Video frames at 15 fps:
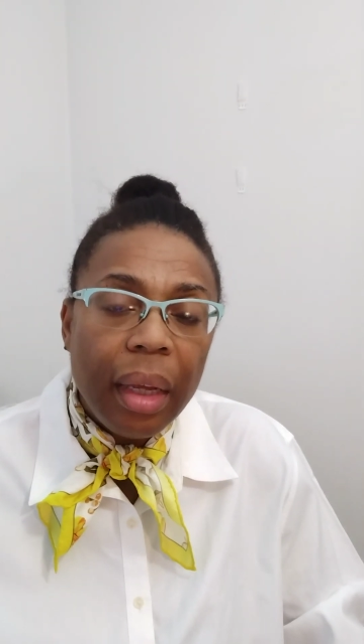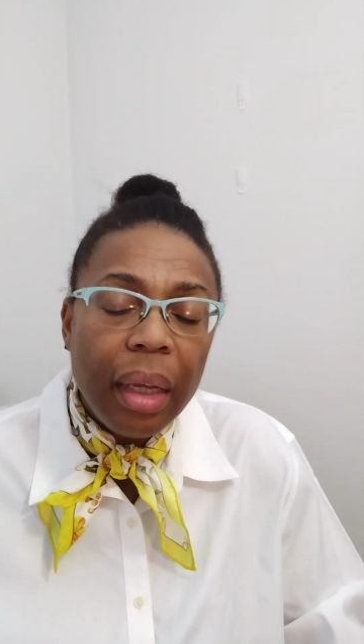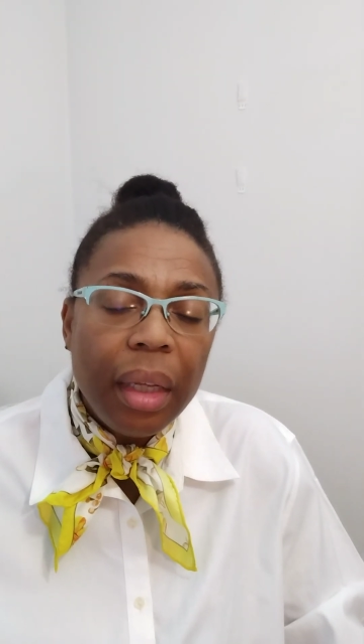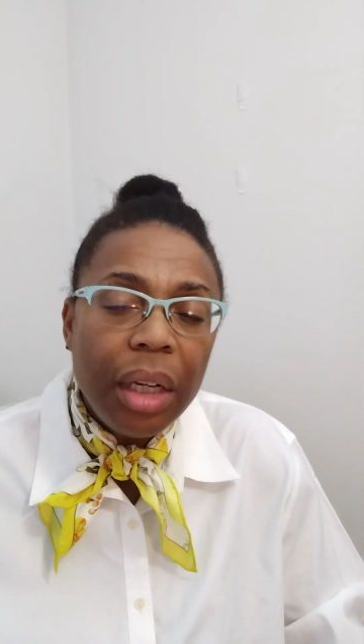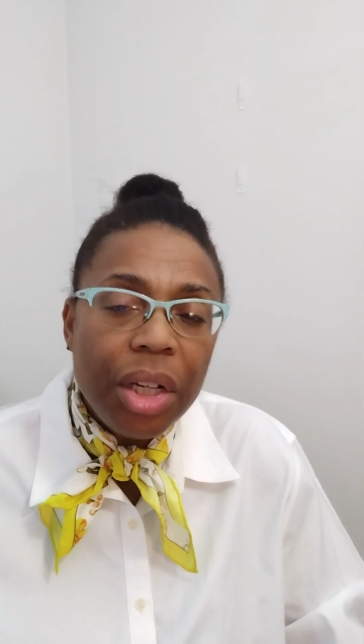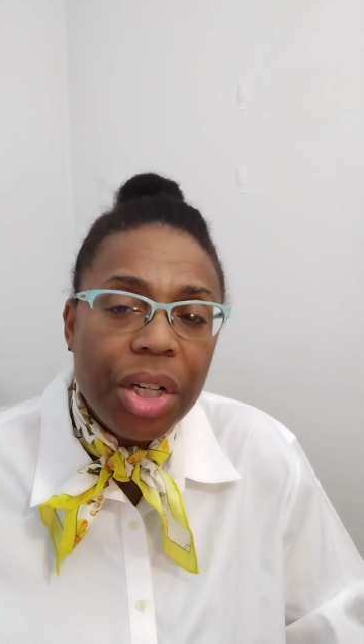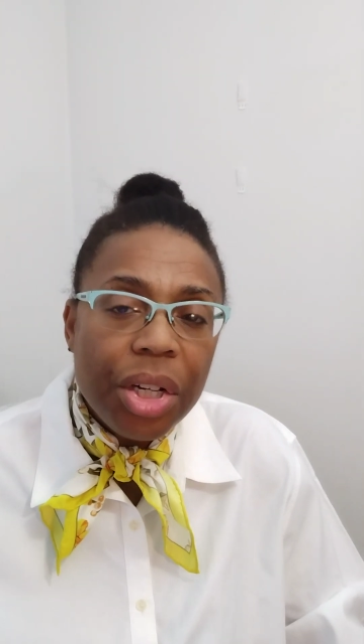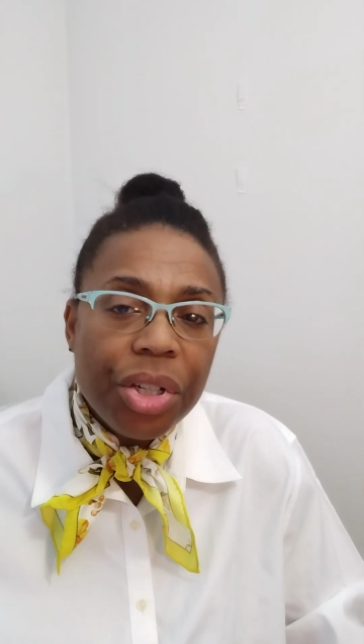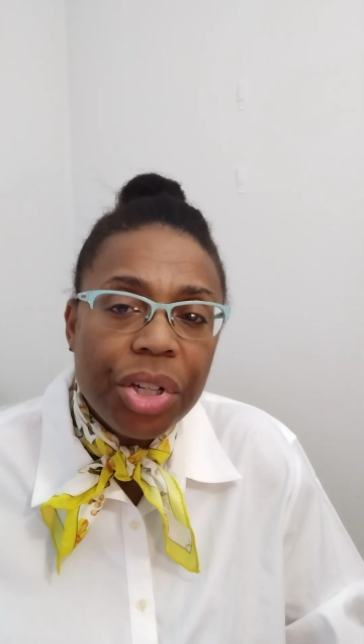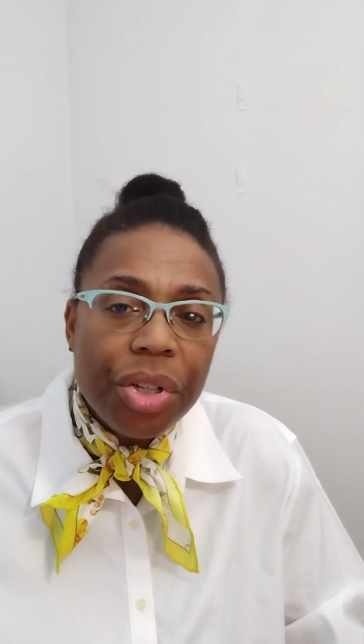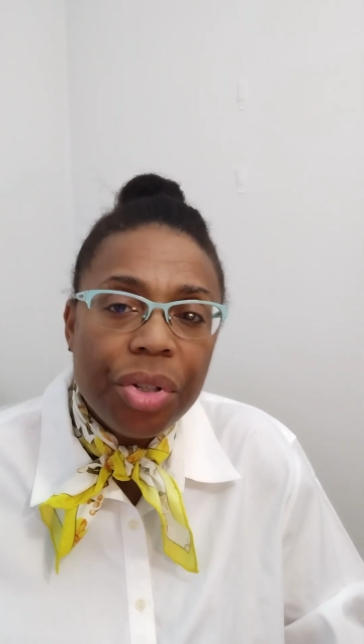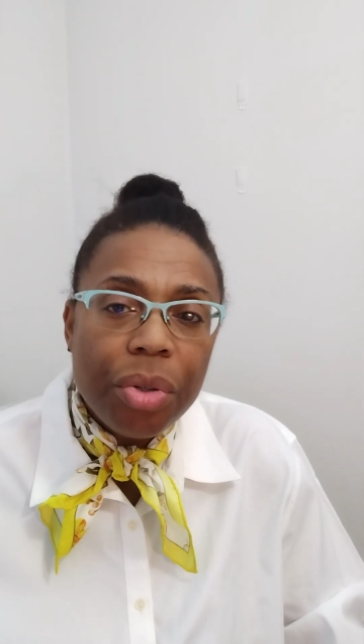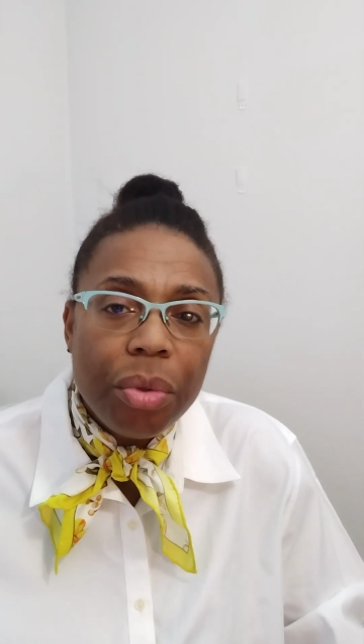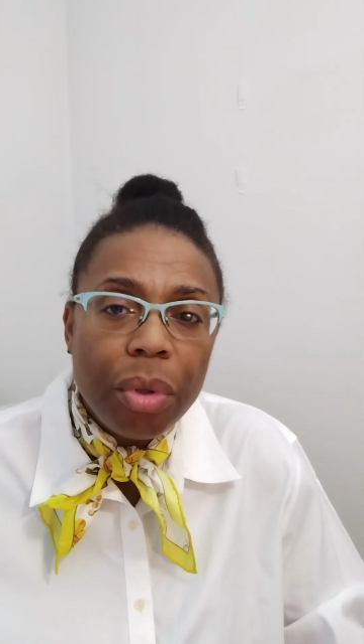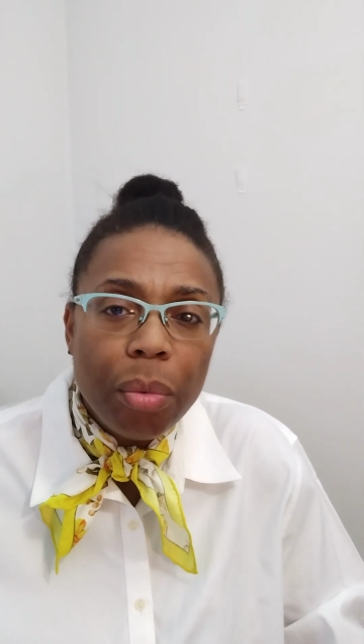In addition
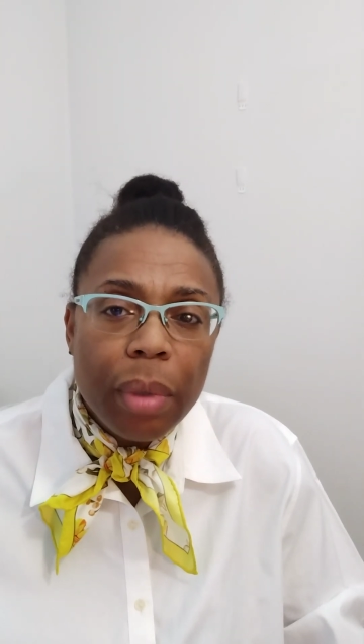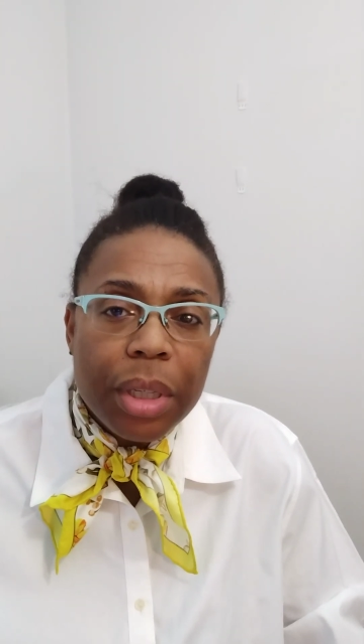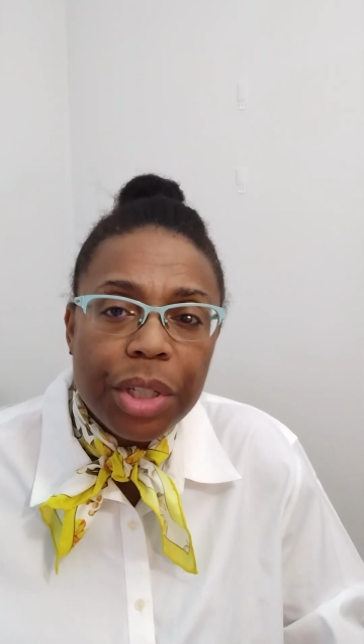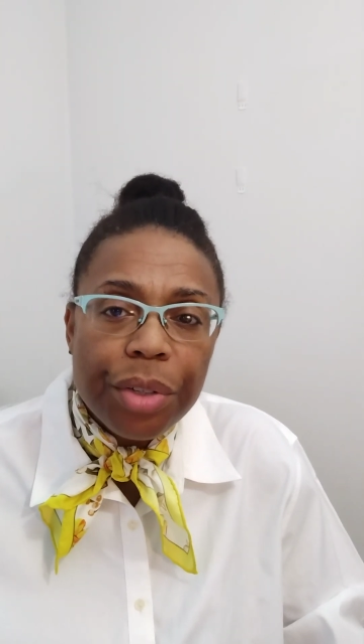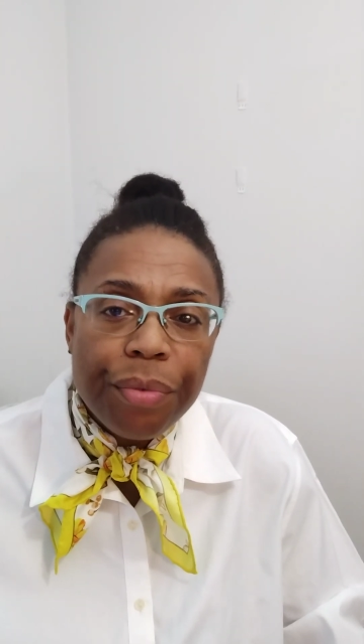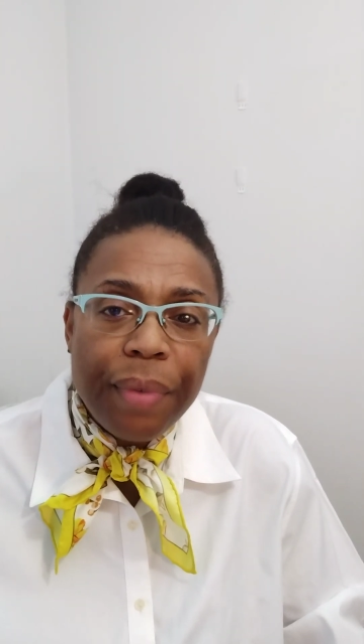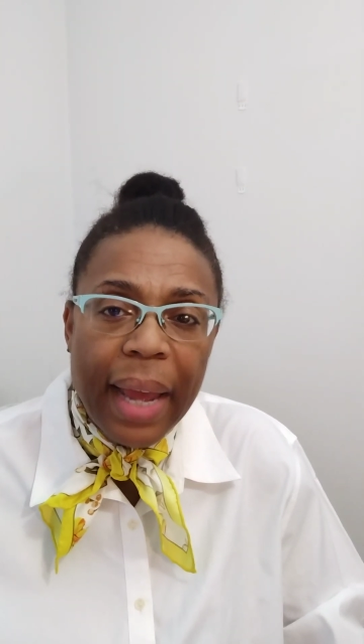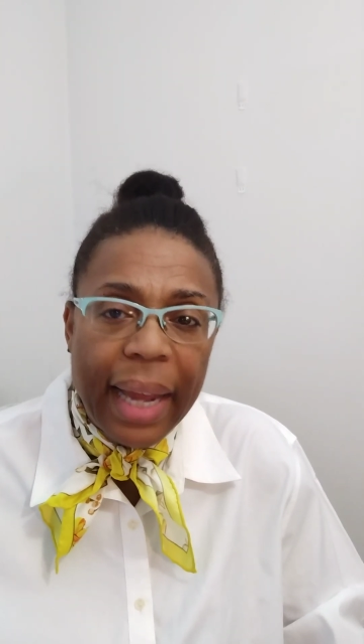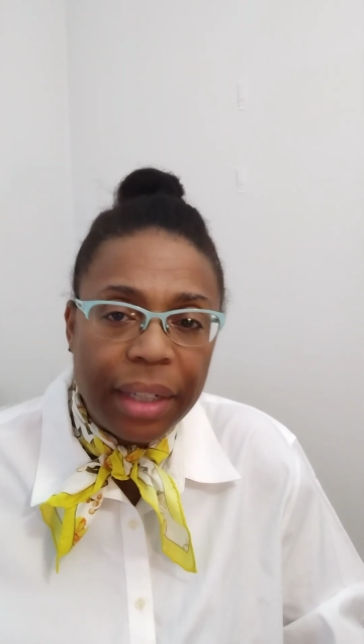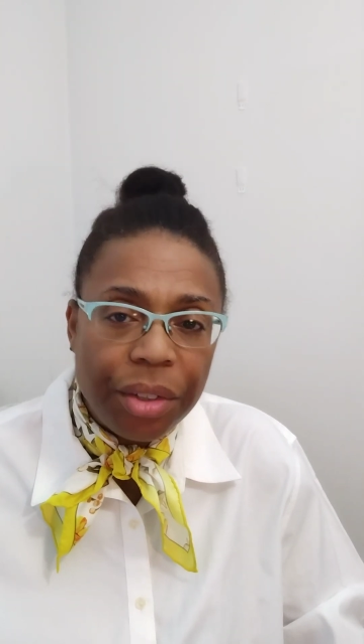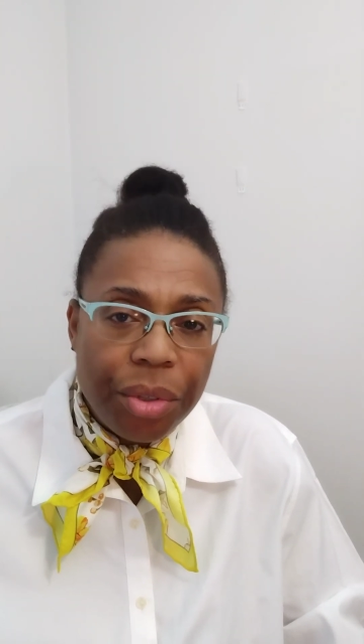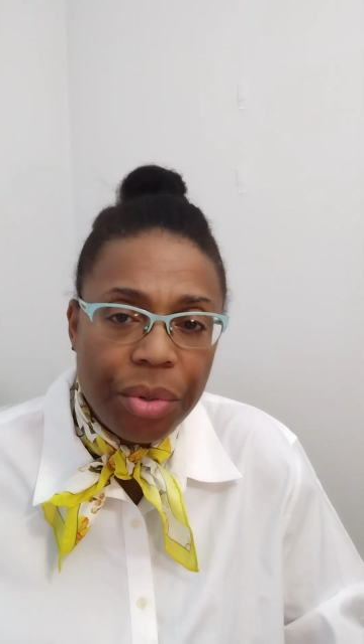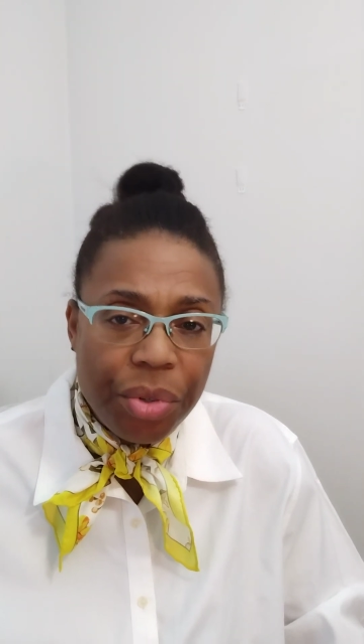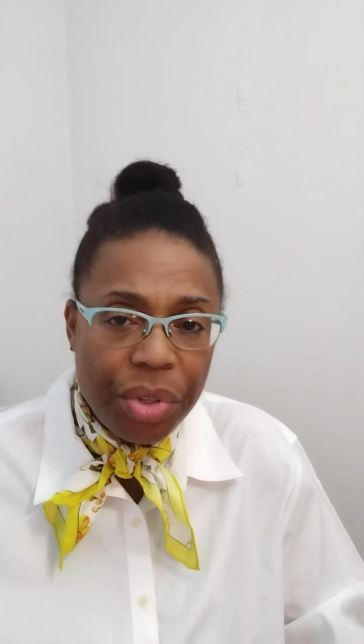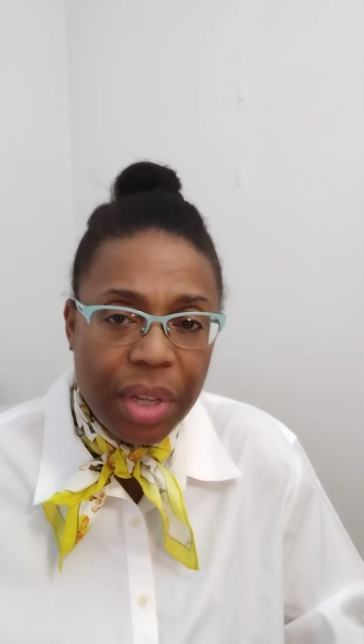to the risk
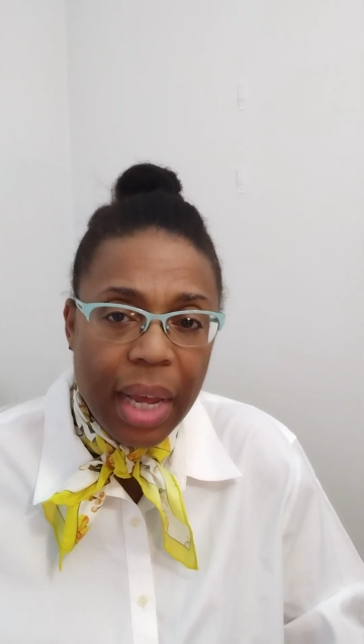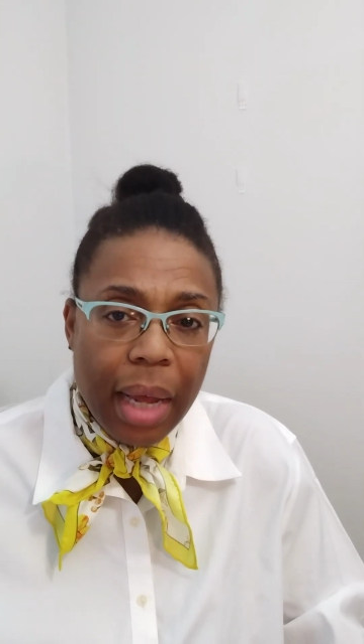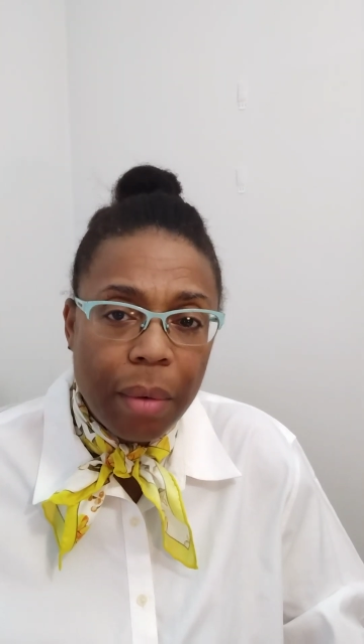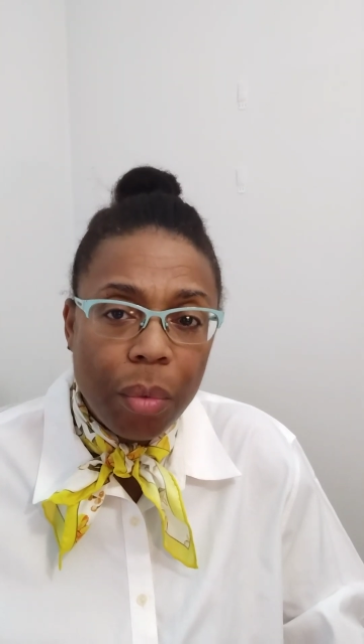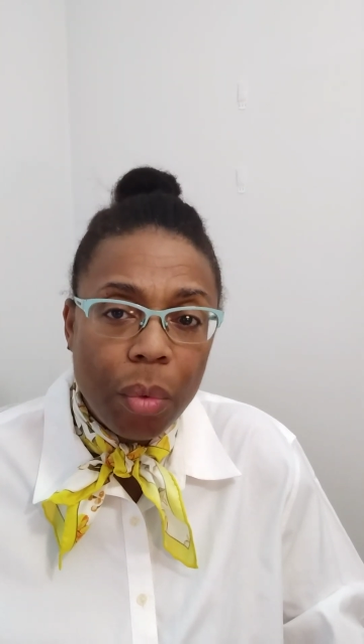factors that